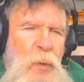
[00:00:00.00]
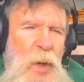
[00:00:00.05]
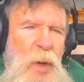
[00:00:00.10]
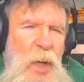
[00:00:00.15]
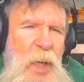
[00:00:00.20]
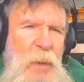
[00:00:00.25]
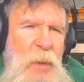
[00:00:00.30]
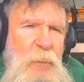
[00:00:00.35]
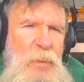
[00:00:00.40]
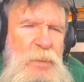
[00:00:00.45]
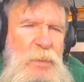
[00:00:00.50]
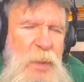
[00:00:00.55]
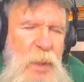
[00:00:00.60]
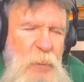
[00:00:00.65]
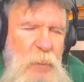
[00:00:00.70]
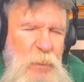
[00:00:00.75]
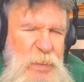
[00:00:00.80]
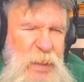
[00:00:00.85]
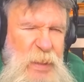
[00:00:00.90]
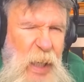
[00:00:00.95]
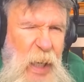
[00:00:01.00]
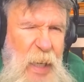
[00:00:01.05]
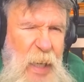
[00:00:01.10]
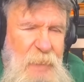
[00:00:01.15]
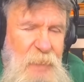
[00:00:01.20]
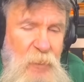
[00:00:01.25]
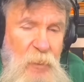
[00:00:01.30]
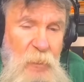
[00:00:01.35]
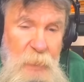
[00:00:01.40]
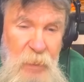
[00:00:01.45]
he was he was a
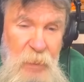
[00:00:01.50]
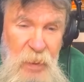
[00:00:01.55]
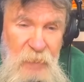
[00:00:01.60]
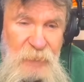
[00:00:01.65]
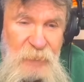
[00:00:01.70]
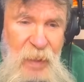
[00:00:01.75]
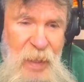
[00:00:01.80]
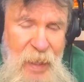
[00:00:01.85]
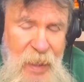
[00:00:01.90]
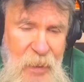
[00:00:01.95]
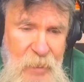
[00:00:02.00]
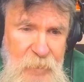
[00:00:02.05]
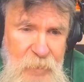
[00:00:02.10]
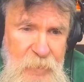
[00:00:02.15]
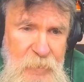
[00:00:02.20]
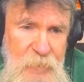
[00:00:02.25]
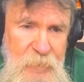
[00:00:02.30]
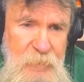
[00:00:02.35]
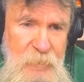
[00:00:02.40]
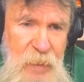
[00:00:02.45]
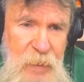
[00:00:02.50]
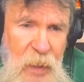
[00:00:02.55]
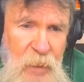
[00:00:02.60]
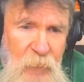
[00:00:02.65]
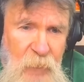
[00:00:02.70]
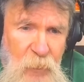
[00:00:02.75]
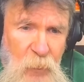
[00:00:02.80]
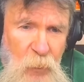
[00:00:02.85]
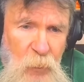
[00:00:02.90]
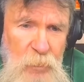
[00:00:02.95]
level above that. I
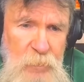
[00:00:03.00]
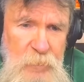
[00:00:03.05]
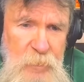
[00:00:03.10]
don't know.